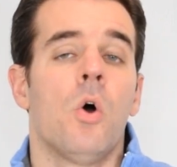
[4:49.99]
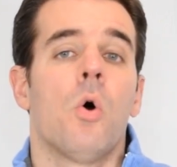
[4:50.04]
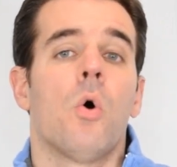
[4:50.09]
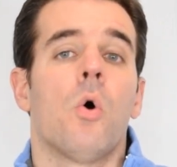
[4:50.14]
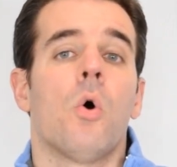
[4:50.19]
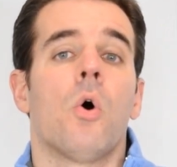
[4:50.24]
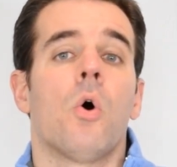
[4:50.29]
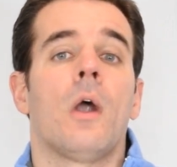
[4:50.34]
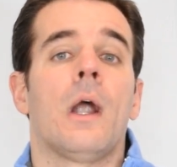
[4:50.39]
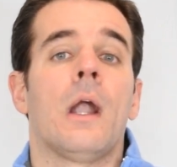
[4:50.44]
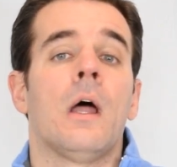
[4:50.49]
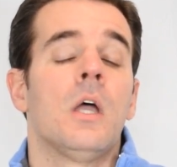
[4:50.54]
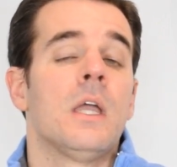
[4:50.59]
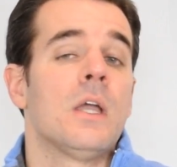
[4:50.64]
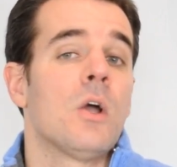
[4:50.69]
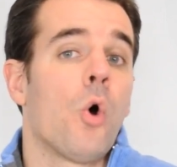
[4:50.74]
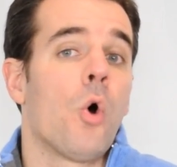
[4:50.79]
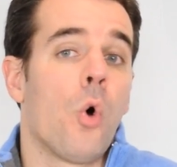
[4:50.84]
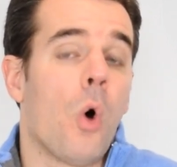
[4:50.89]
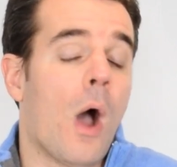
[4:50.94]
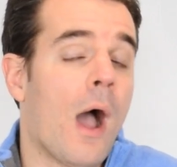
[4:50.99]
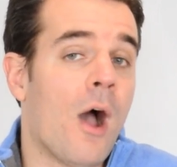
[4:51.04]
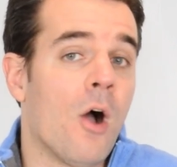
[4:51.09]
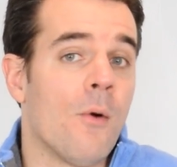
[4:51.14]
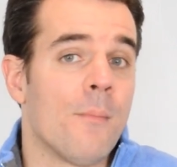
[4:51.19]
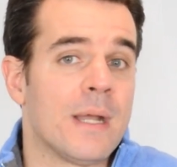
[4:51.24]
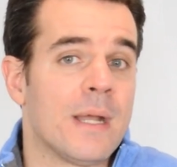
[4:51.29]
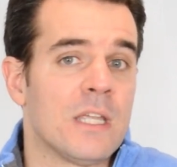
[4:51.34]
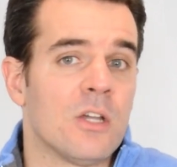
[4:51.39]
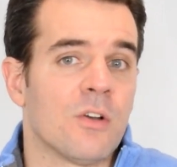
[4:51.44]
or how
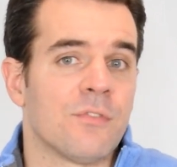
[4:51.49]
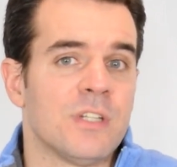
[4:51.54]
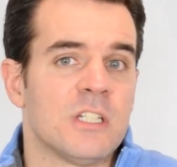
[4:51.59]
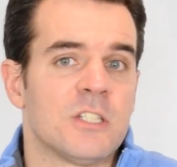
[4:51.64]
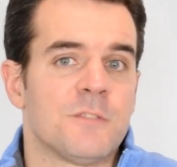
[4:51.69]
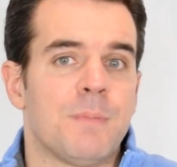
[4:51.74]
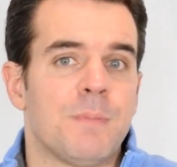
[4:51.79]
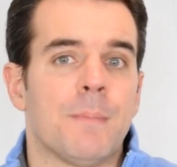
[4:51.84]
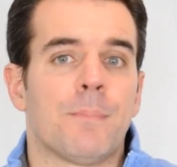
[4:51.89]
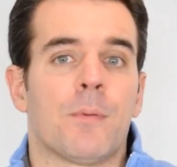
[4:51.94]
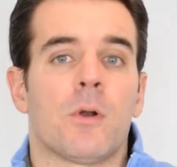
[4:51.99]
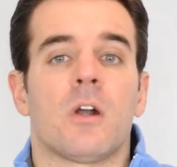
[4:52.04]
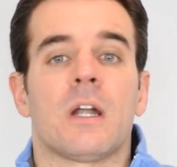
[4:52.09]
many of these people